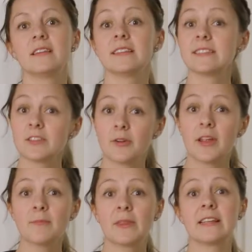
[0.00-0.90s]
This is a
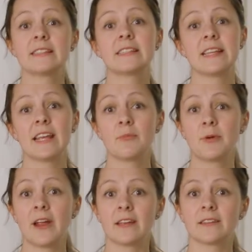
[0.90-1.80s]
great place to take a
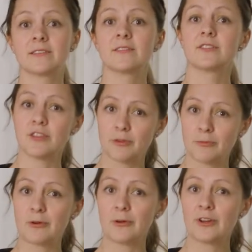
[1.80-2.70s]
break, so you can
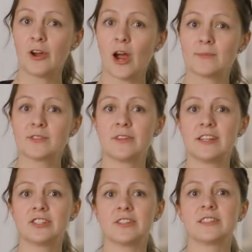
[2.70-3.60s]
record your
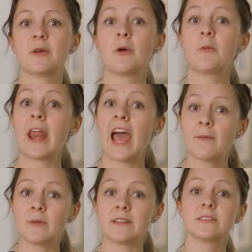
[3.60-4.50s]
observations about what
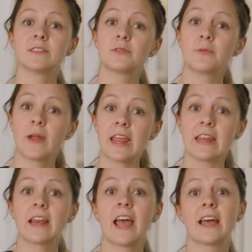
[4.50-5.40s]
happens to the
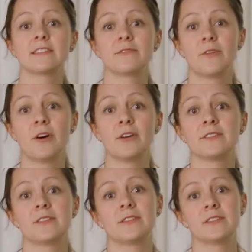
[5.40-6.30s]
rain as it
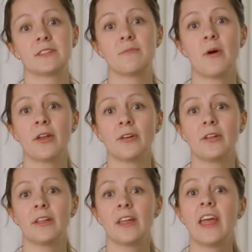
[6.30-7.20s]
falls onto the
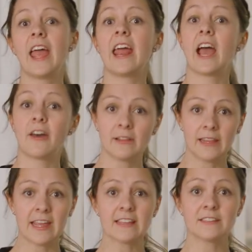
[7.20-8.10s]
model, and how the
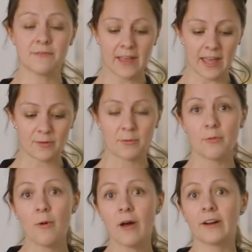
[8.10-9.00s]
lake is fed
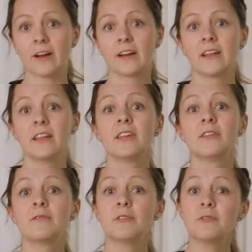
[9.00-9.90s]
with water.
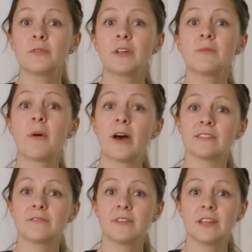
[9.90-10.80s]
Feel free to
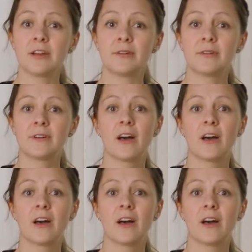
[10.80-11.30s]
pause the video.